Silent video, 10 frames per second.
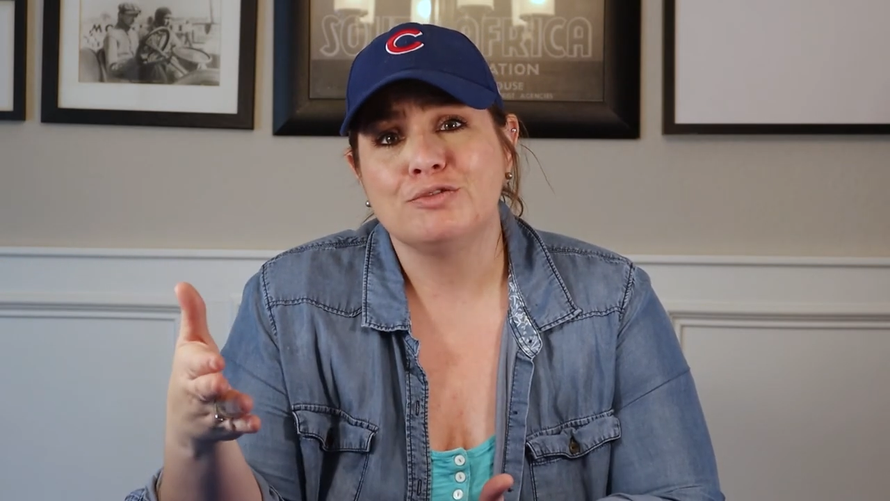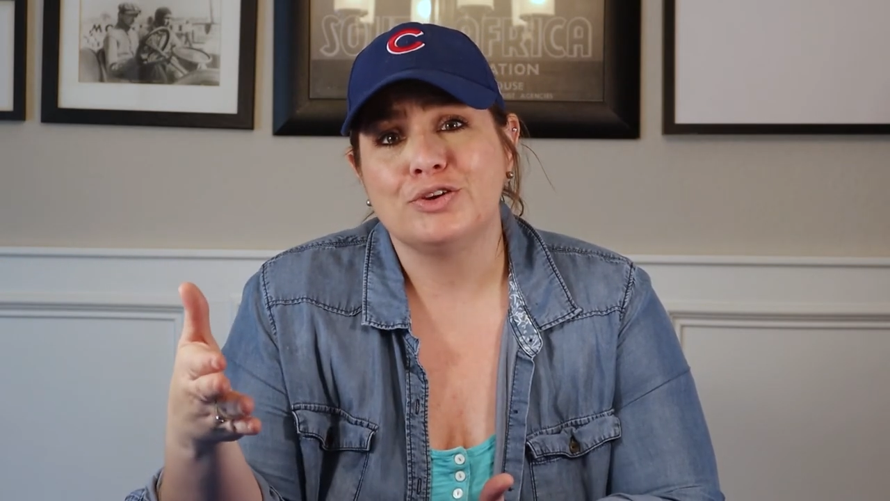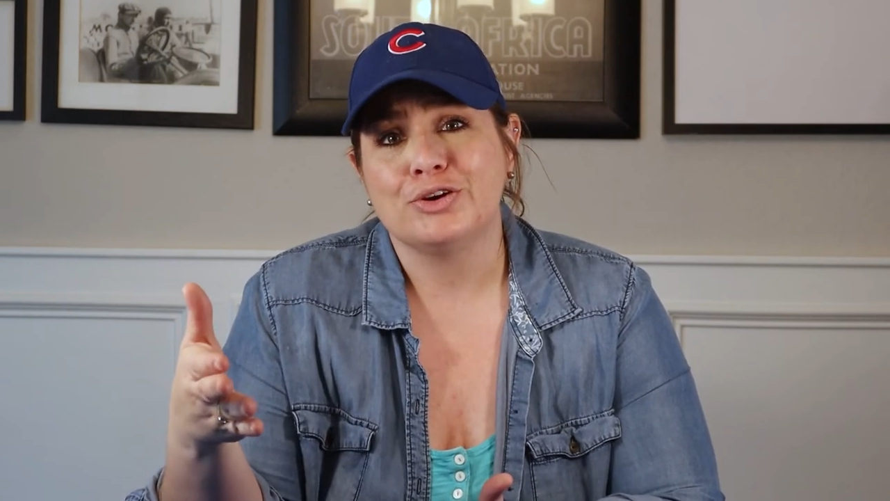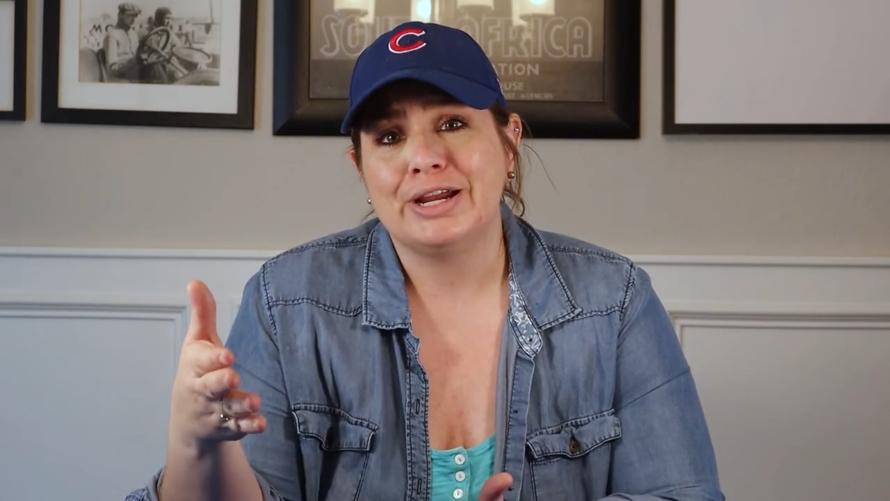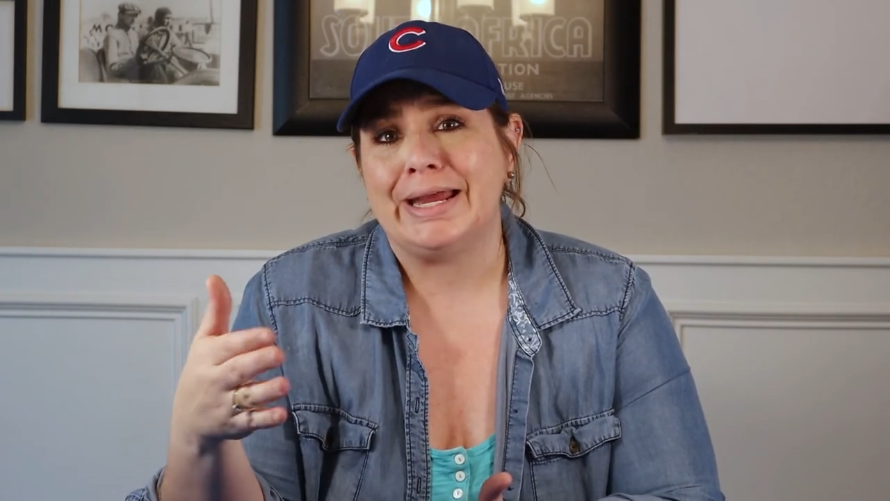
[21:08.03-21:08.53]

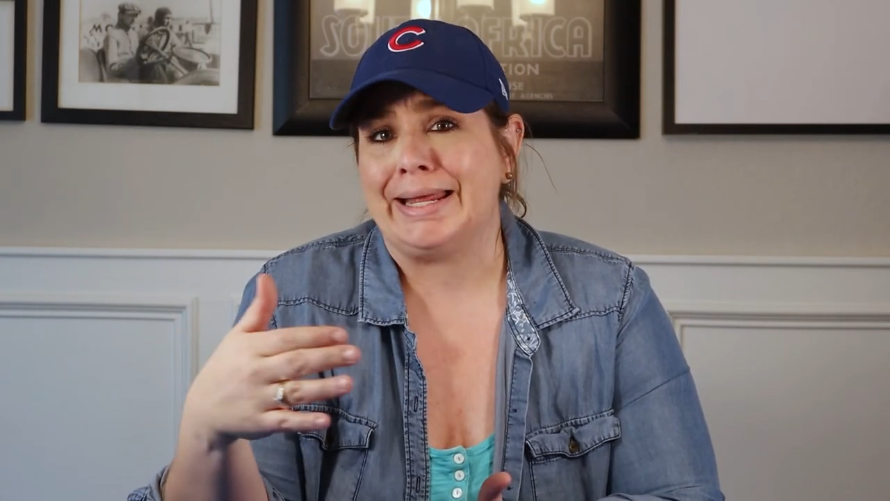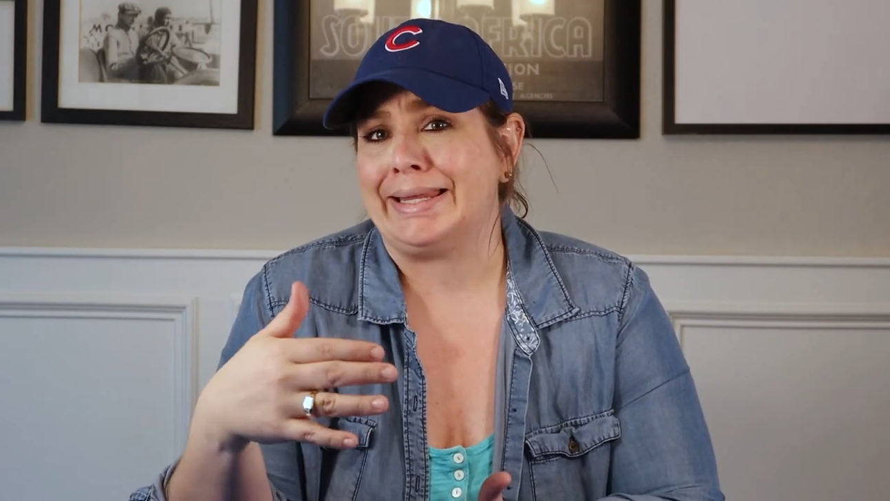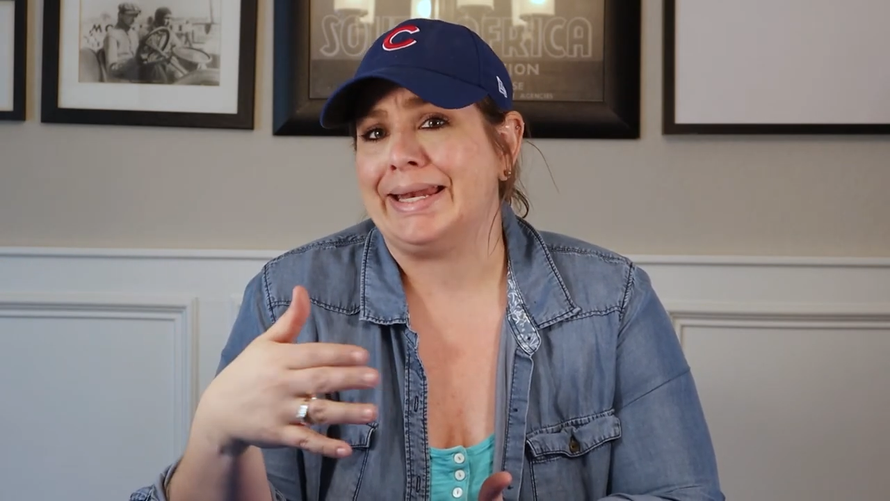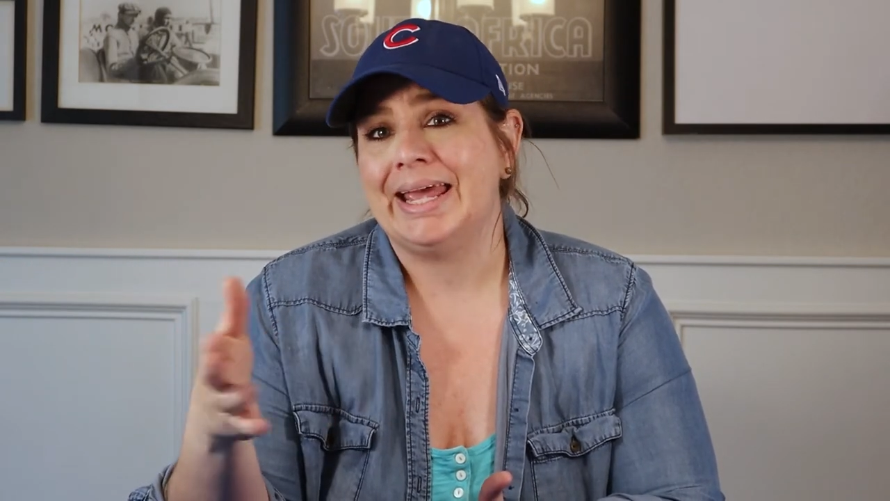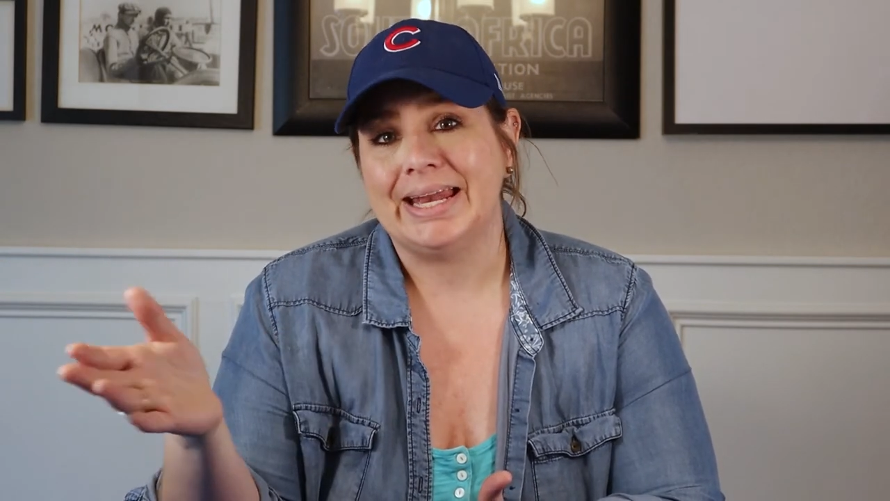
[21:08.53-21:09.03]
infuriating
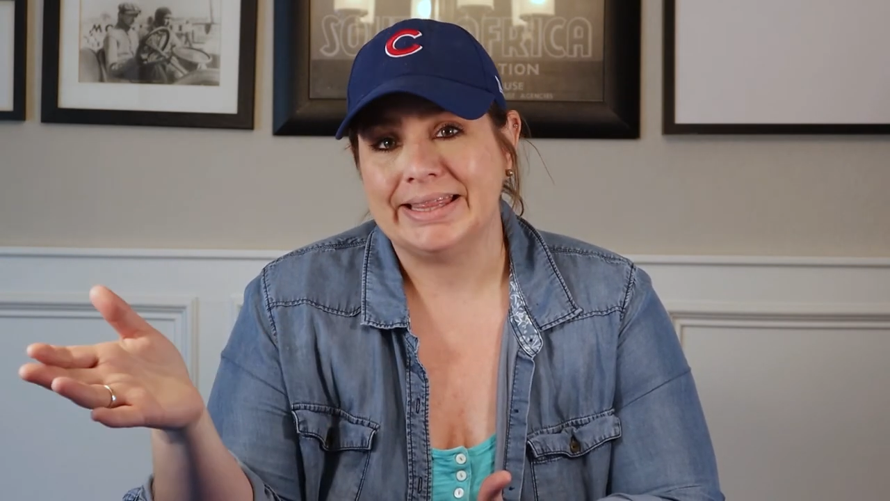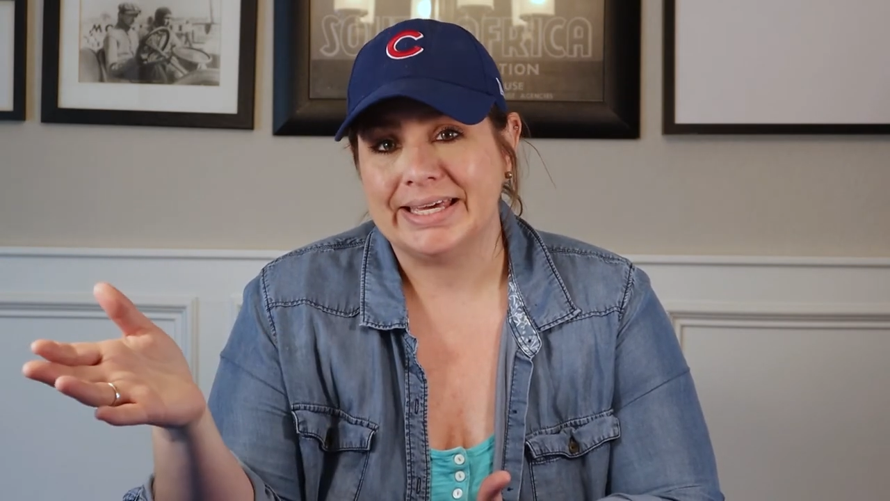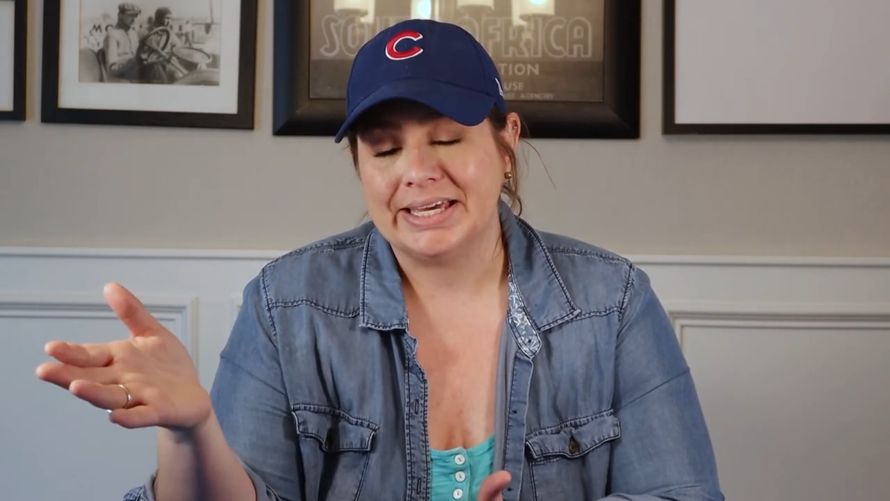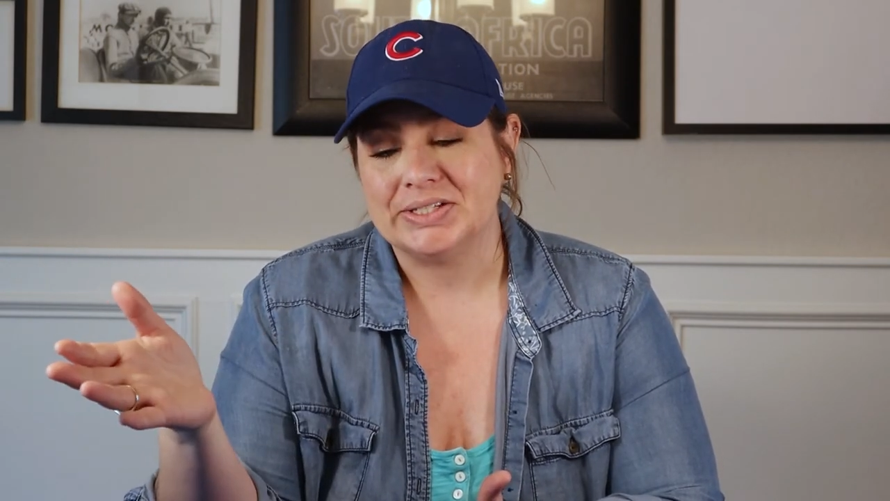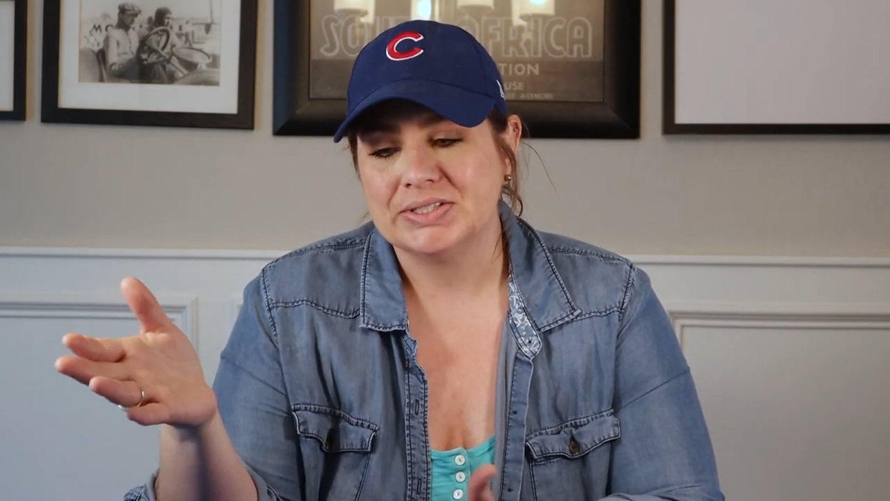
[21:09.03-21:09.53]
than
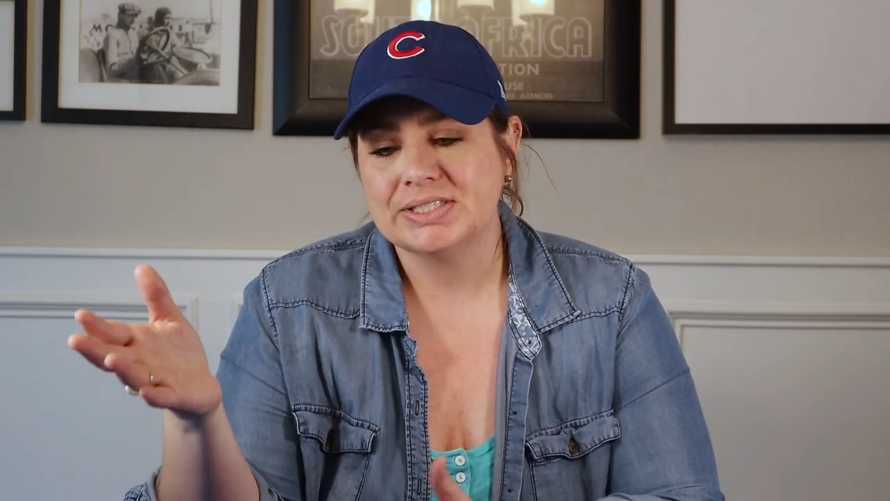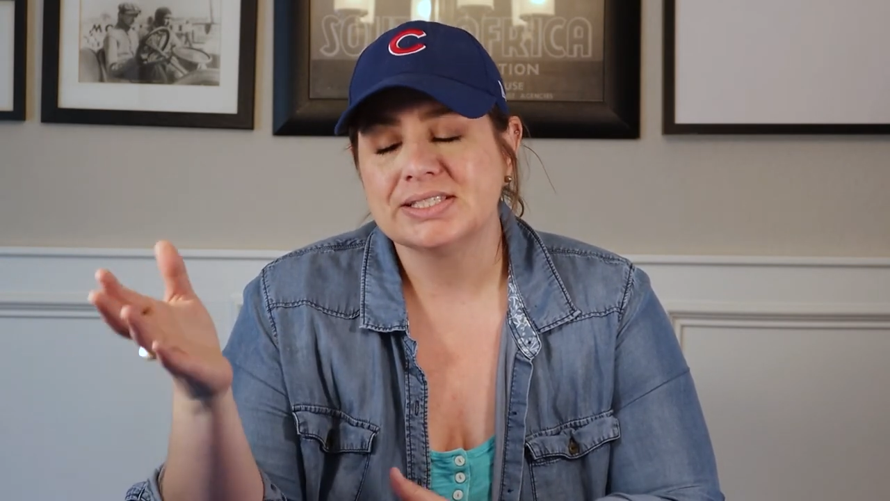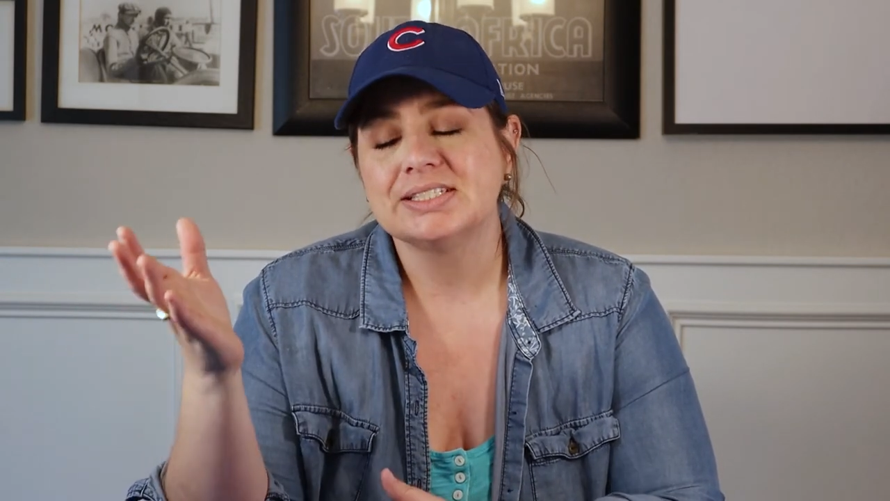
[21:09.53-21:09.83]
anything else.